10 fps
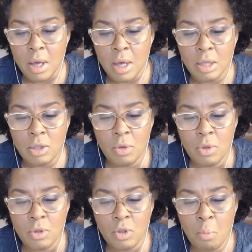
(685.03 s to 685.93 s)
So
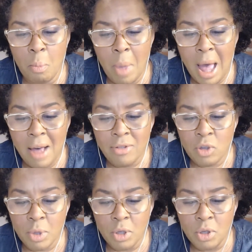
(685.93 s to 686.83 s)
those bath
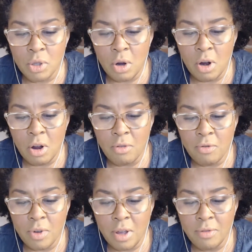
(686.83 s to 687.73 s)
sponges are
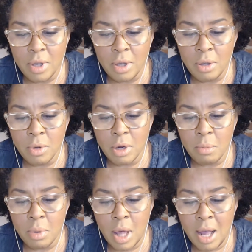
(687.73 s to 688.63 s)
fluffy and you can
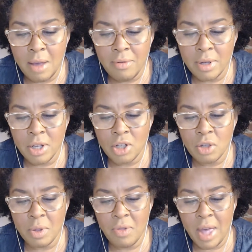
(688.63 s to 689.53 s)
apply foundation
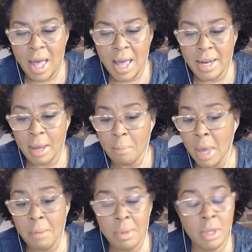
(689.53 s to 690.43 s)
with that.
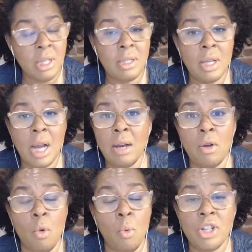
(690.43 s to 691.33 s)
Maybe, listen, I don't
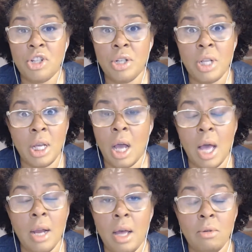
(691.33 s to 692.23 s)
know what she did.
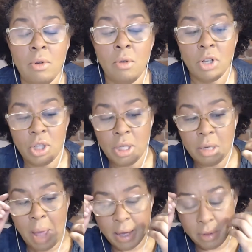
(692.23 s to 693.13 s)
I don't know what she did
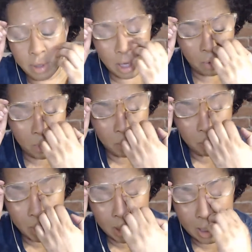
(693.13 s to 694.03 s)
back in the day when
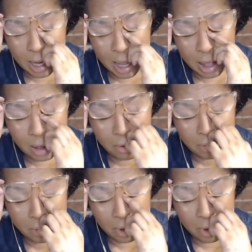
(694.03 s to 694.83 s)
we didn't have